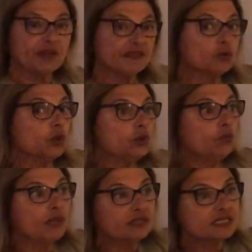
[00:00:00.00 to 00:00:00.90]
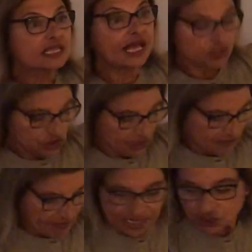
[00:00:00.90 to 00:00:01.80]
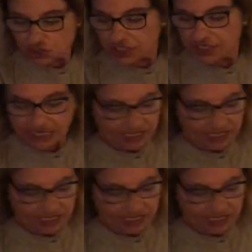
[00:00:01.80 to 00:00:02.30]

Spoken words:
but goodwill is actually measured,